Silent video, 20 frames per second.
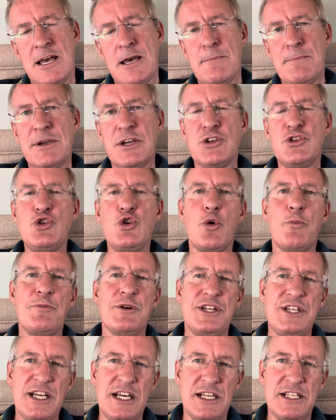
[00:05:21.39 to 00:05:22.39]
because you're
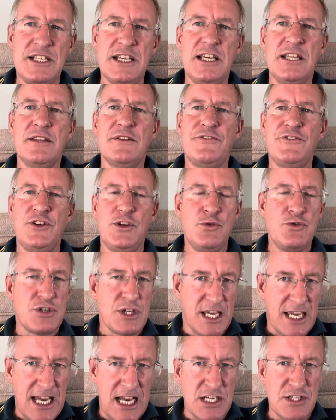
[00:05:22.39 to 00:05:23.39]
predicting the future
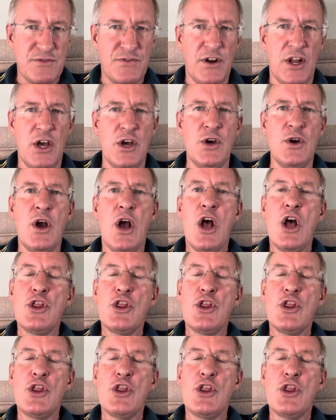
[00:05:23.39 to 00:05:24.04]
cash flow